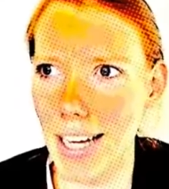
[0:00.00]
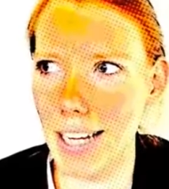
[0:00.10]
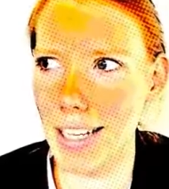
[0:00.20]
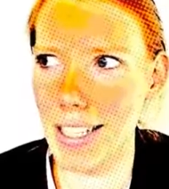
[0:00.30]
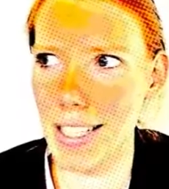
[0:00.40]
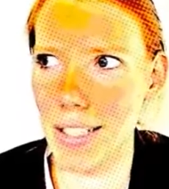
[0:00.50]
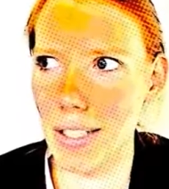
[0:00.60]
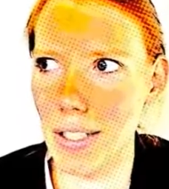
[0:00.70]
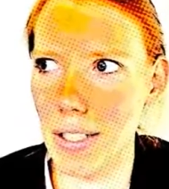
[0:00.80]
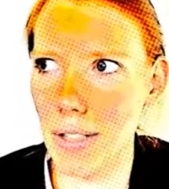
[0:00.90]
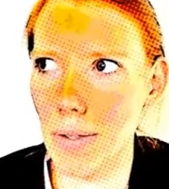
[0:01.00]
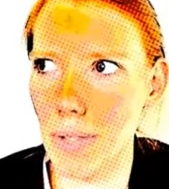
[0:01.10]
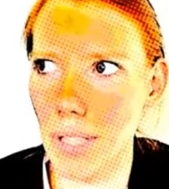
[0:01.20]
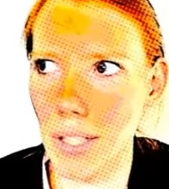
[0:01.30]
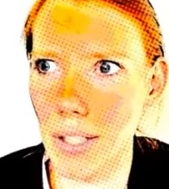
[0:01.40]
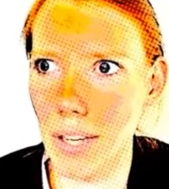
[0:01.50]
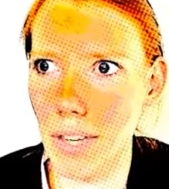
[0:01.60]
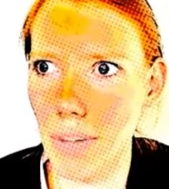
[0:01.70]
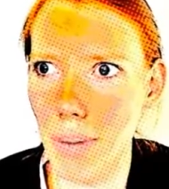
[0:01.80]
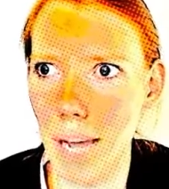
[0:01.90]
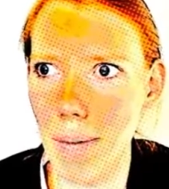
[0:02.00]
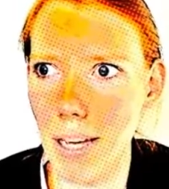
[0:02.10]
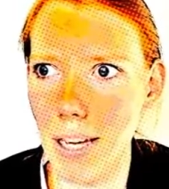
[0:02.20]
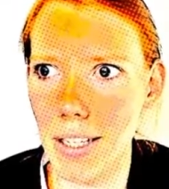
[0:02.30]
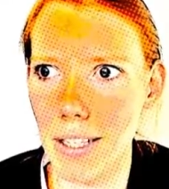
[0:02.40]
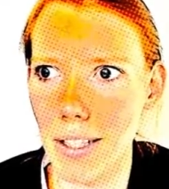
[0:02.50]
She couldn't lift her baby,